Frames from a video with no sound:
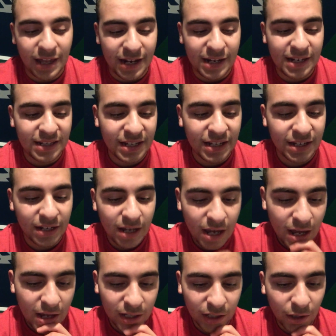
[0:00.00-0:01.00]
that he did
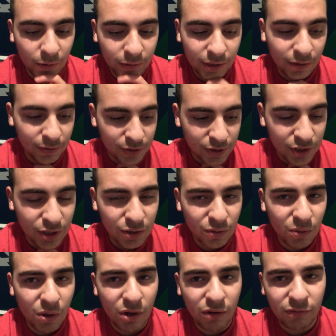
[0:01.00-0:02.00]
go a little
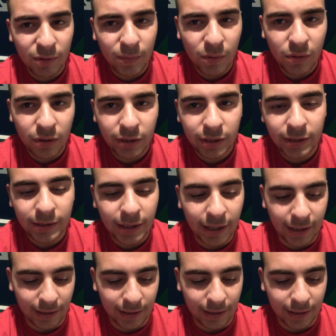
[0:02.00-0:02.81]
too overboard.